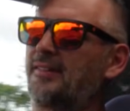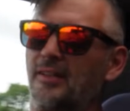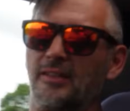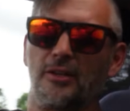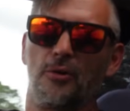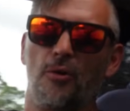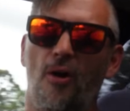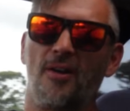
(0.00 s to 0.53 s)
It's a
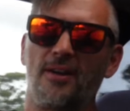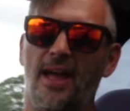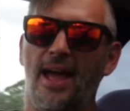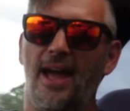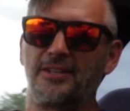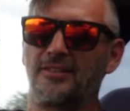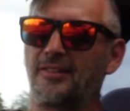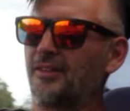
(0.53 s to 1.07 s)
little hot
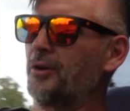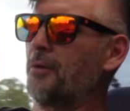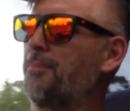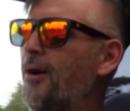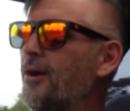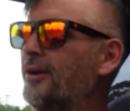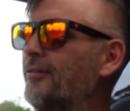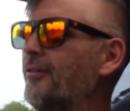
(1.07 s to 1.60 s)
hatch, it's a little
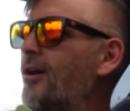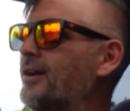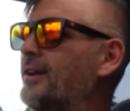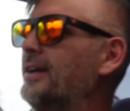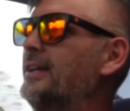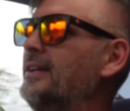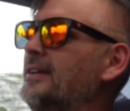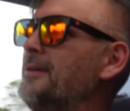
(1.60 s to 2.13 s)
pocket
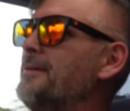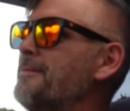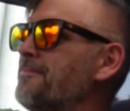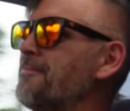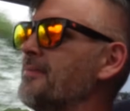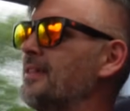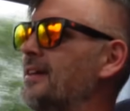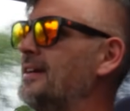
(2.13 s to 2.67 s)
rocket,
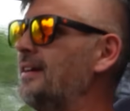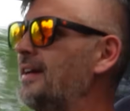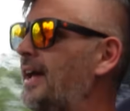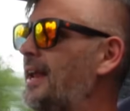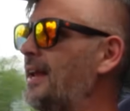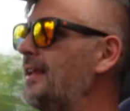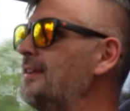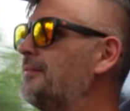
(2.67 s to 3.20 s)

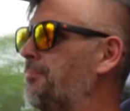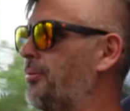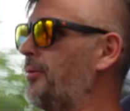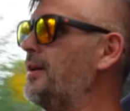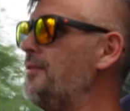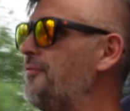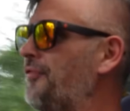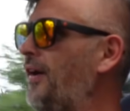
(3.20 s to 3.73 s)
and it is
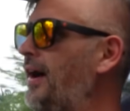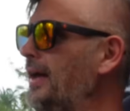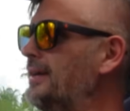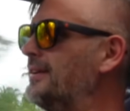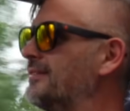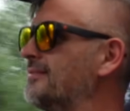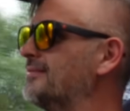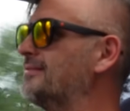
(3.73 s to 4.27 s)
pretty
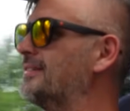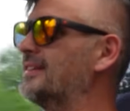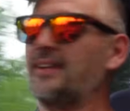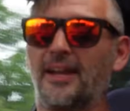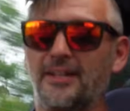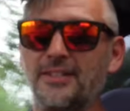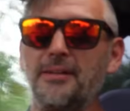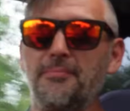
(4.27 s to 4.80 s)
fun. It's
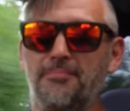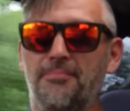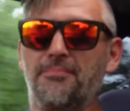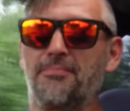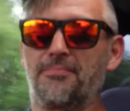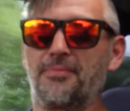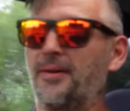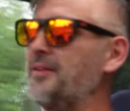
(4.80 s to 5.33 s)
actually
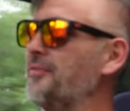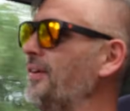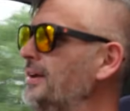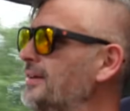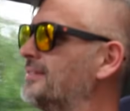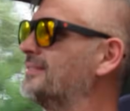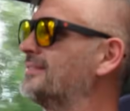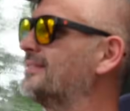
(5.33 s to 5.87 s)
pretty fun.